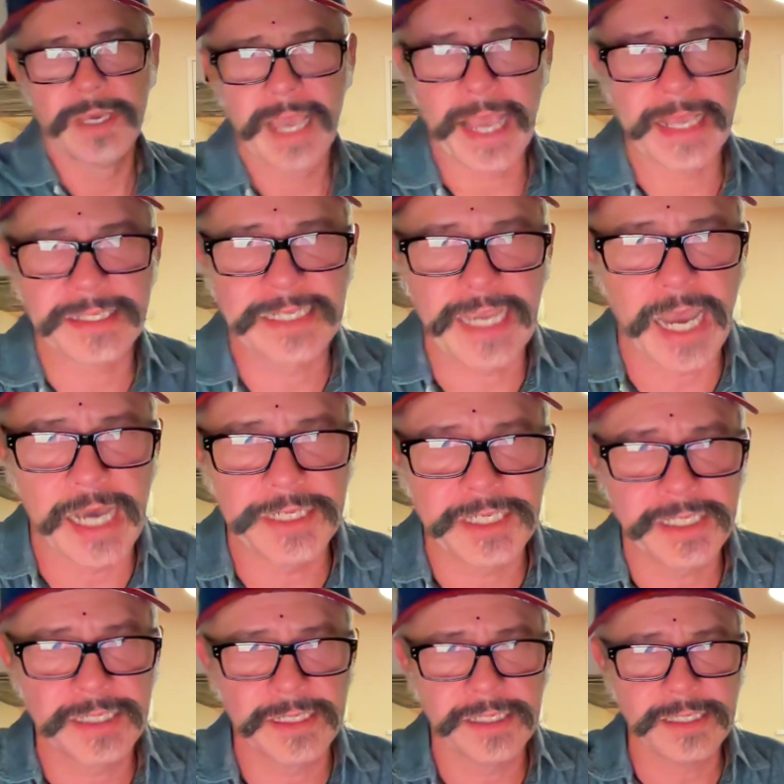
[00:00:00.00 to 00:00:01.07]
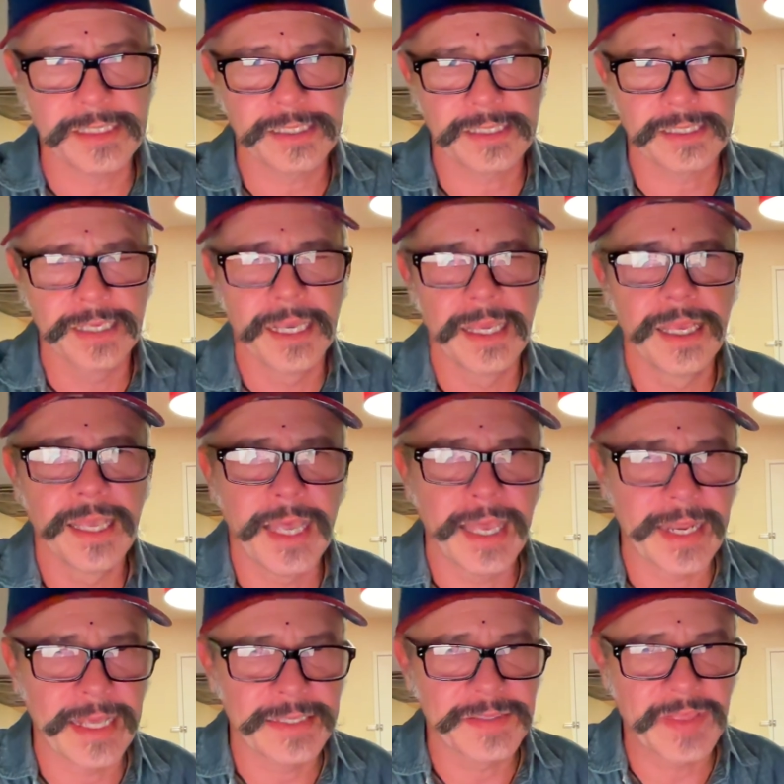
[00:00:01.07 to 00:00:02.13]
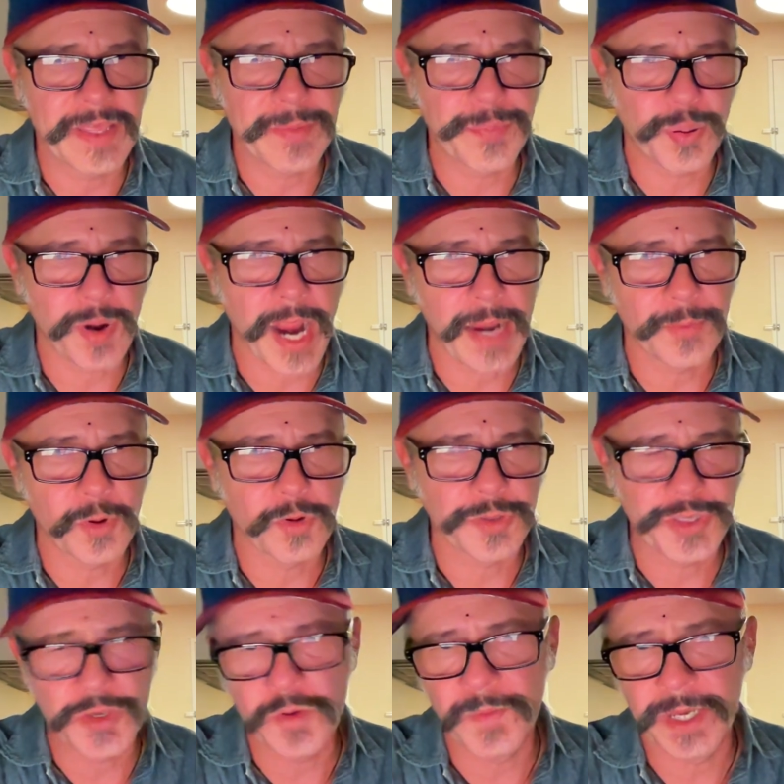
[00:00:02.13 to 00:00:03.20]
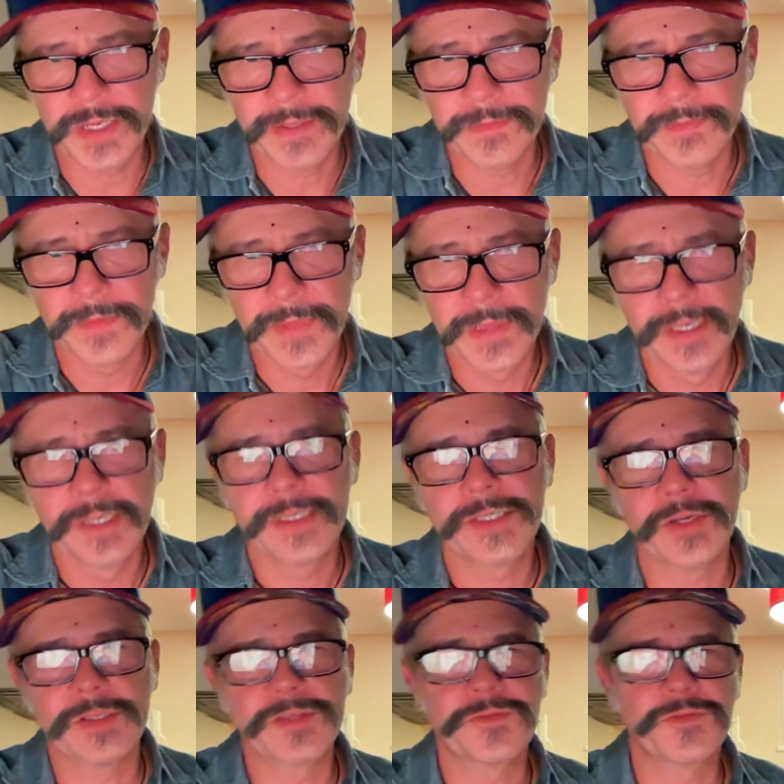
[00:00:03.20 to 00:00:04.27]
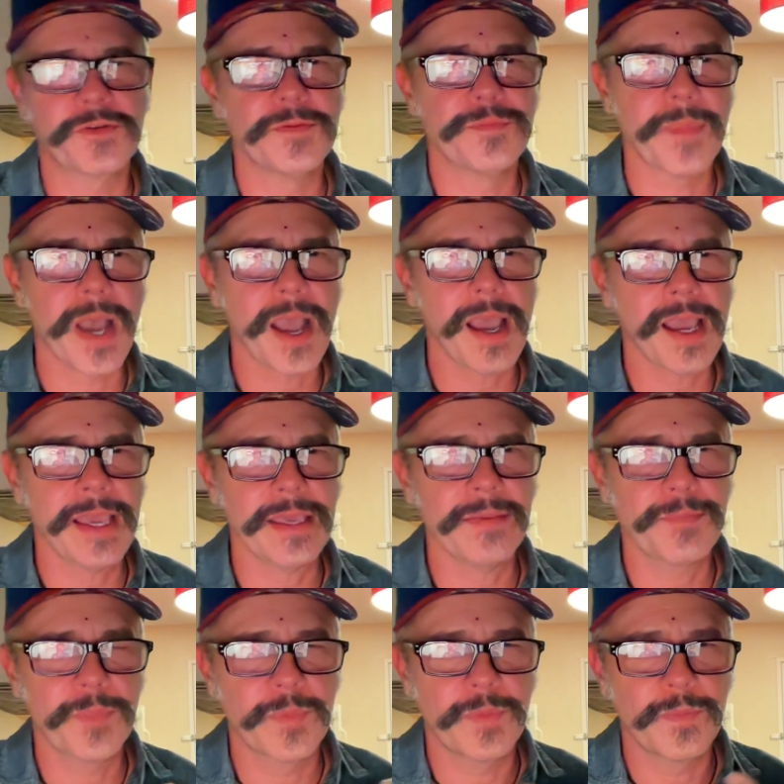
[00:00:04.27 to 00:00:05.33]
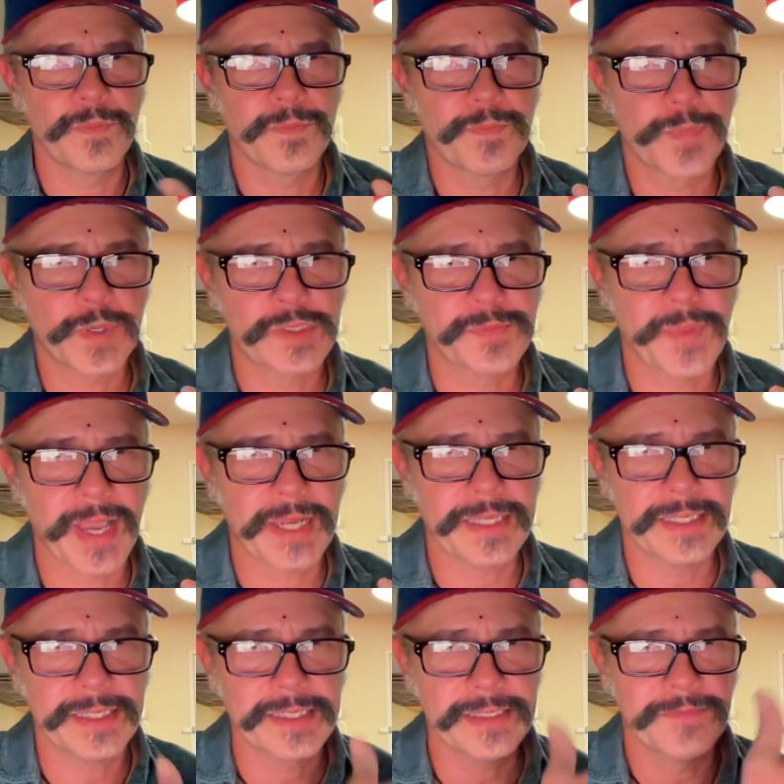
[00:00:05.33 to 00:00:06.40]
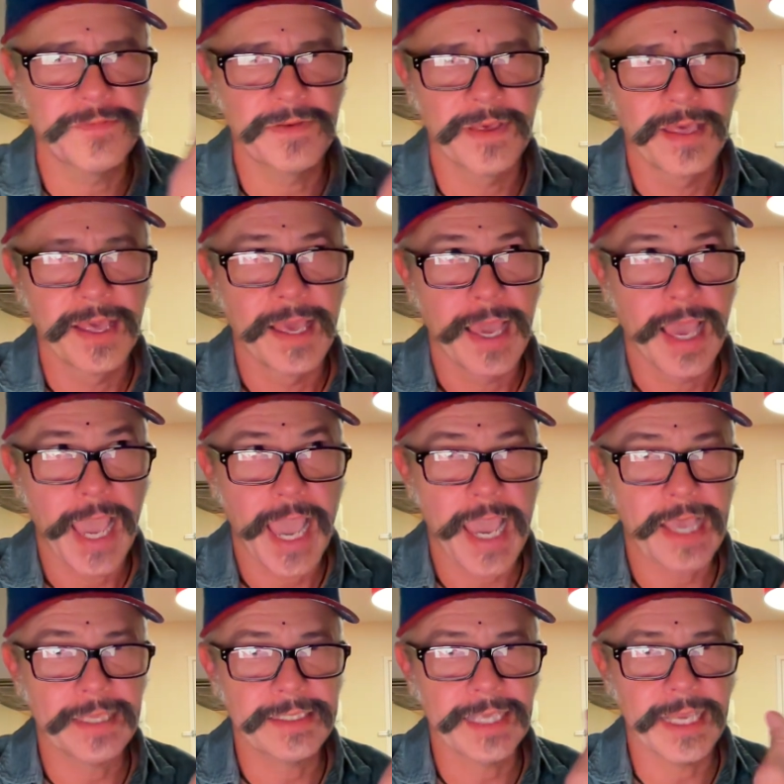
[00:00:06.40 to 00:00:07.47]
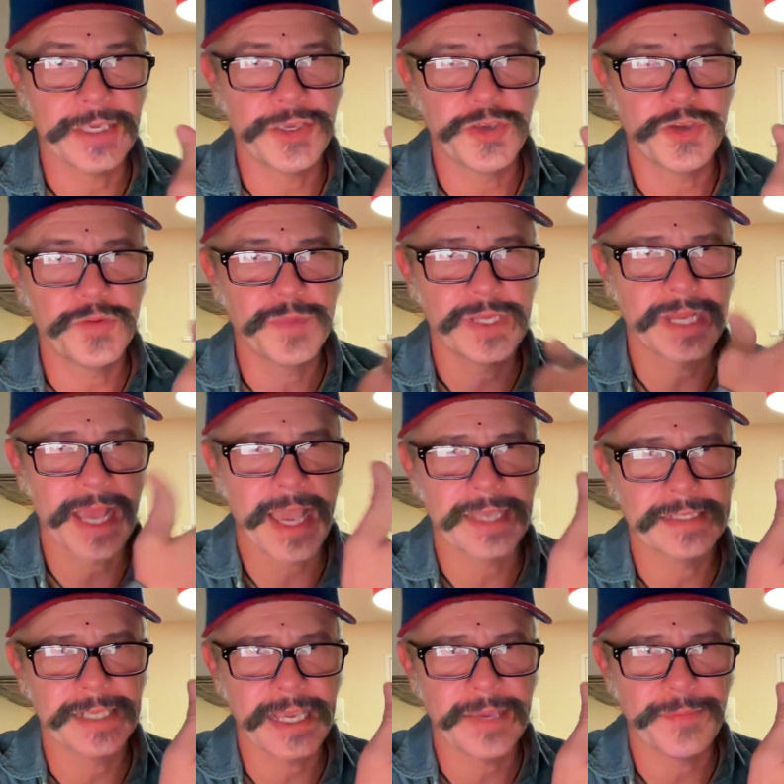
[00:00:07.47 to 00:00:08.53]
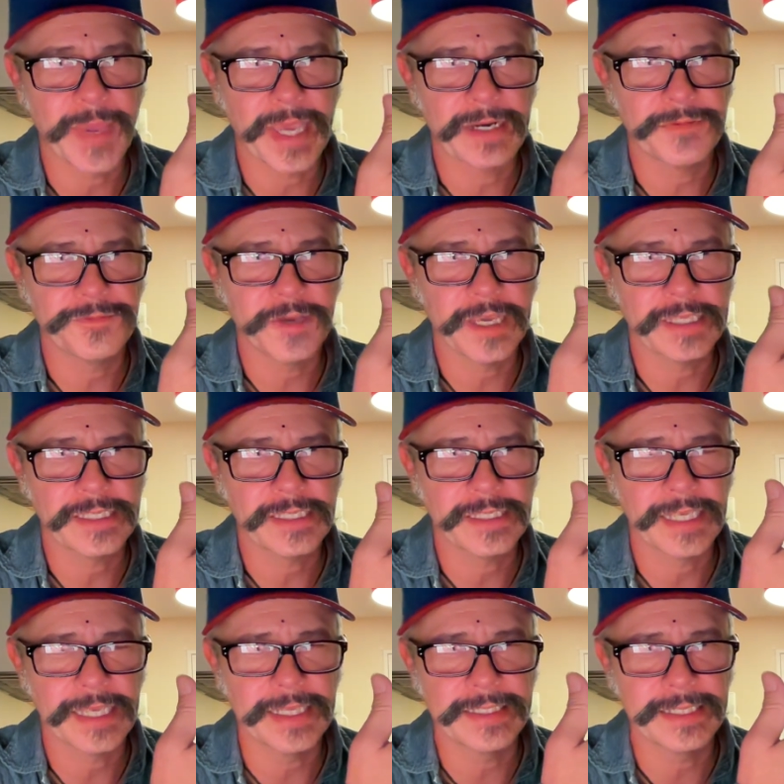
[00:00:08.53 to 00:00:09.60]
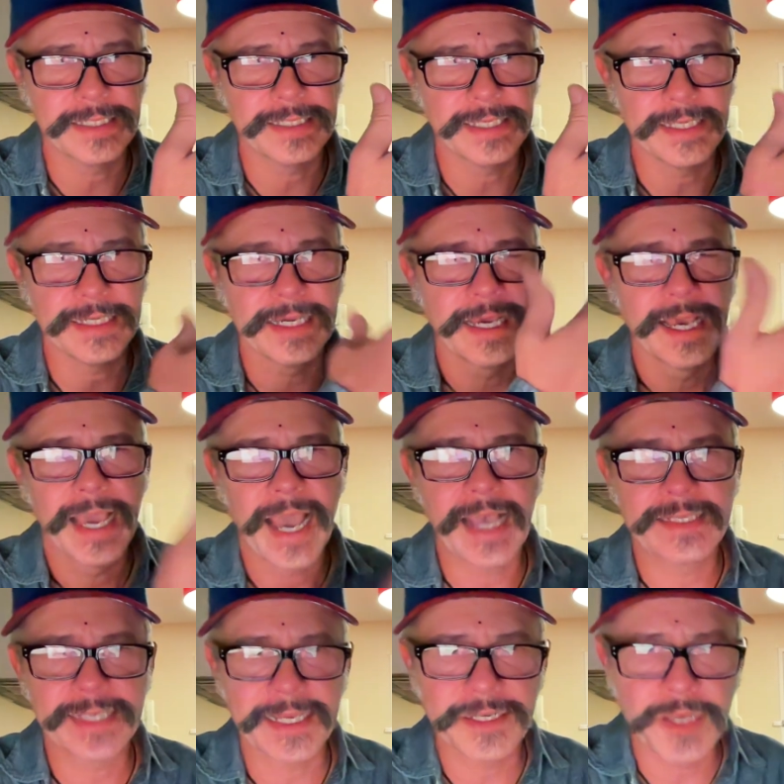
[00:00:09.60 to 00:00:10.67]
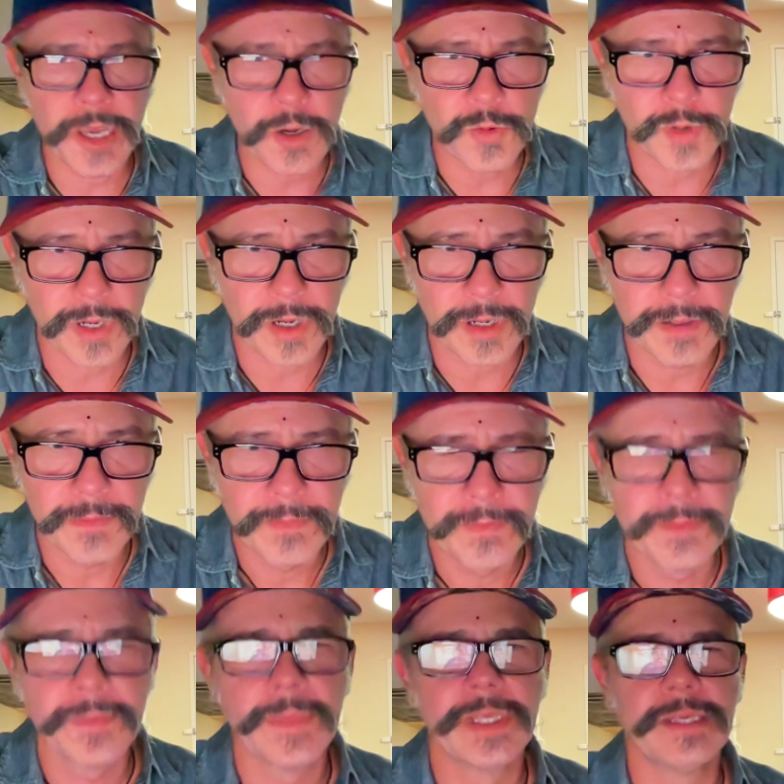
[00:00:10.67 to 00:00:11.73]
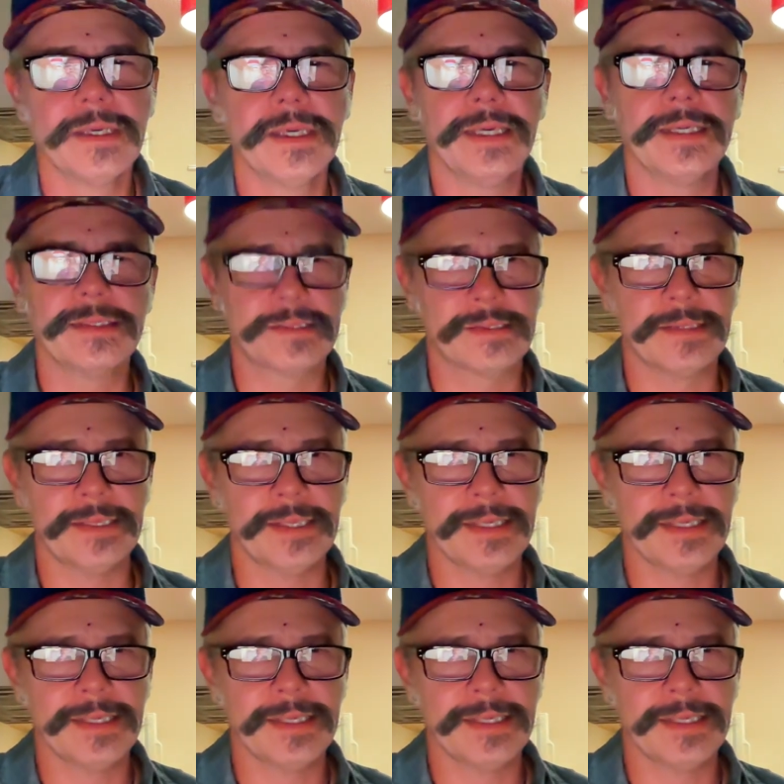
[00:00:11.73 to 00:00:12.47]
as consciousness and as the primal human. So it's from my perspective as a human, as a manifest entity, as a knower, is